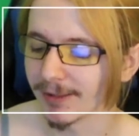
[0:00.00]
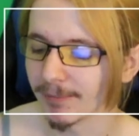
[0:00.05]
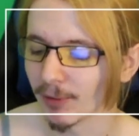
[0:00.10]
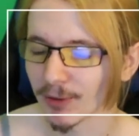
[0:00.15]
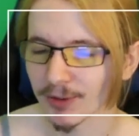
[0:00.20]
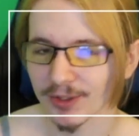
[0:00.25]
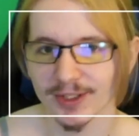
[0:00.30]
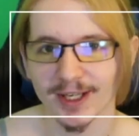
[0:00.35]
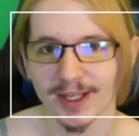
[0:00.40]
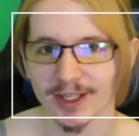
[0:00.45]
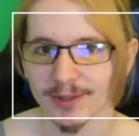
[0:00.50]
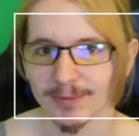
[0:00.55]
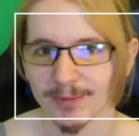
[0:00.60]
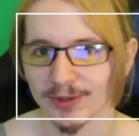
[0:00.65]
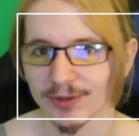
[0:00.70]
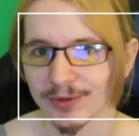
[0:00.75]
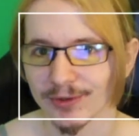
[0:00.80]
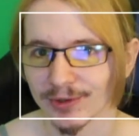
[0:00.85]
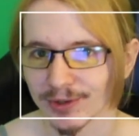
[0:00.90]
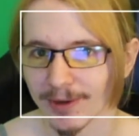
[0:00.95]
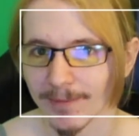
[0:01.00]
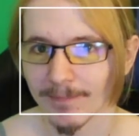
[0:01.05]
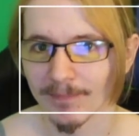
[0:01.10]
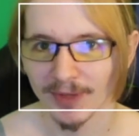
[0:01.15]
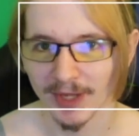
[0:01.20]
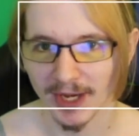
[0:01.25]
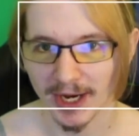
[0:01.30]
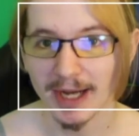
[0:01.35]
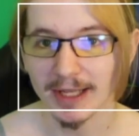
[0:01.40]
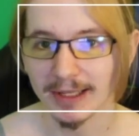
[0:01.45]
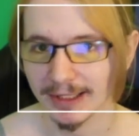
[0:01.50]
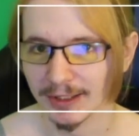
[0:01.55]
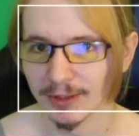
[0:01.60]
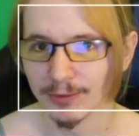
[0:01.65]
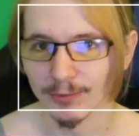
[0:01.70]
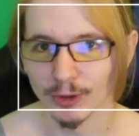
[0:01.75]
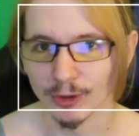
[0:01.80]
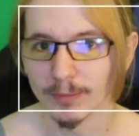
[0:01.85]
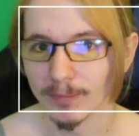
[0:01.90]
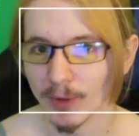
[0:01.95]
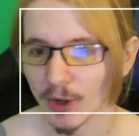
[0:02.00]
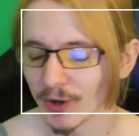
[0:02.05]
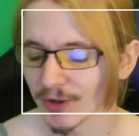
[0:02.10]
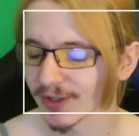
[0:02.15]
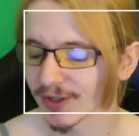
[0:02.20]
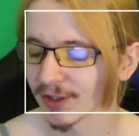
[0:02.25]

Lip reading: Box text, which is just a literal box